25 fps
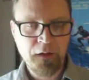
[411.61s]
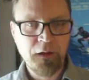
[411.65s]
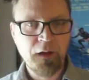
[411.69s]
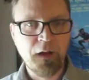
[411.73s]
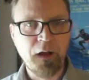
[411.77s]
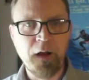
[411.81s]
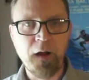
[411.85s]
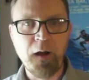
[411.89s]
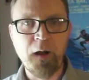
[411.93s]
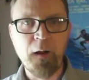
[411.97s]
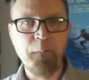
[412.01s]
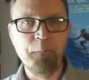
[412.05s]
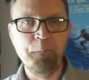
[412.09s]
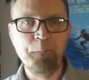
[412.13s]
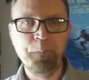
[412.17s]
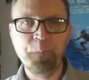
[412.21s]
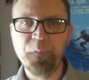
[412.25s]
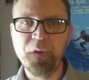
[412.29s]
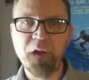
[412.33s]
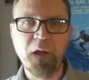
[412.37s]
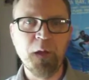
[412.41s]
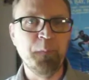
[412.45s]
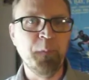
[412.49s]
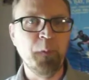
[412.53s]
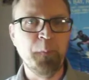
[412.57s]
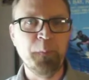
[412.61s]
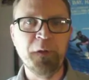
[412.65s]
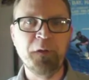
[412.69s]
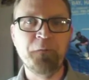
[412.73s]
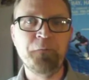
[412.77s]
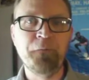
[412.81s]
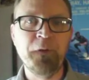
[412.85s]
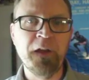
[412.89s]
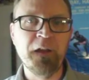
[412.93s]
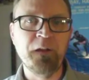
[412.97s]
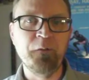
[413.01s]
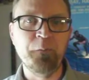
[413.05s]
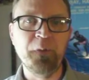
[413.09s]
Um, I'm a big
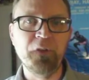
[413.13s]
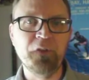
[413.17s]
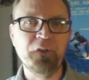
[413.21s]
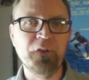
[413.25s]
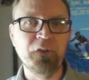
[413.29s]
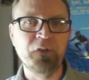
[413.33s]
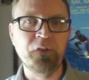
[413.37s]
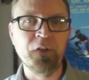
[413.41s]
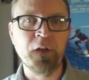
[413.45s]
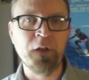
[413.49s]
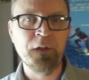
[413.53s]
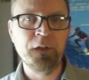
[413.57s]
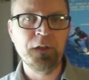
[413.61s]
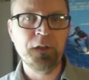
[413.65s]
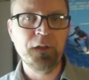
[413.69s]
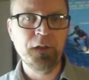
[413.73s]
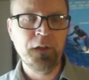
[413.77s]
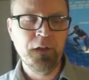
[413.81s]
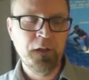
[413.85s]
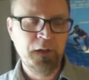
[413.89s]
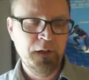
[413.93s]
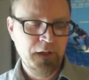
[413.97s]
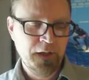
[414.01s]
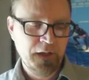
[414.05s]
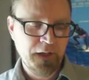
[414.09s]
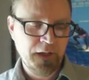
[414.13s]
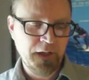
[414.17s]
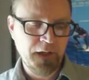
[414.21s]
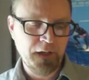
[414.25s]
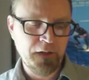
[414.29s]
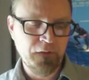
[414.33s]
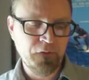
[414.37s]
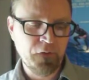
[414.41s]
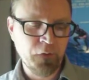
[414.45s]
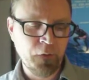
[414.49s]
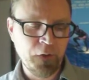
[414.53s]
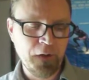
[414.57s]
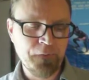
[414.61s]
fan of Miskatonic,
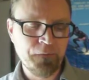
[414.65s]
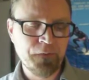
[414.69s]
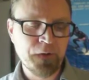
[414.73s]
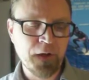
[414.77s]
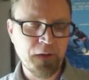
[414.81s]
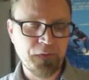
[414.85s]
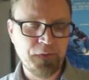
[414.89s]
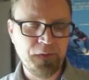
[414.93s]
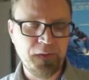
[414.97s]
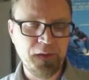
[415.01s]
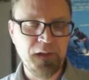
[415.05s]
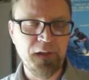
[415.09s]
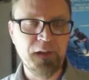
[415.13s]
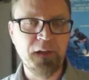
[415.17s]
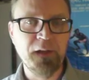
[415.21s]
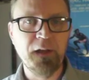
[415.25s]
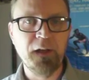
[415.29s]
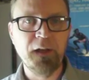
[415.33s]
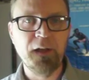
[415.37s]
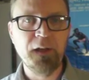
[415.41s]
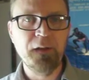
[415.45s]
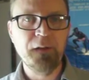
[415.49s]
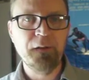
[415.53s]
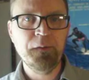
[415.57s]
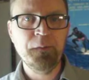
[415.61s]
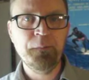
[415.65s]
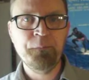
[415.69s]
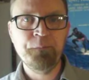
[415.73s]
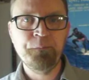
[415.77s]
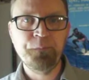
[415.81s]
and so I've got the uh,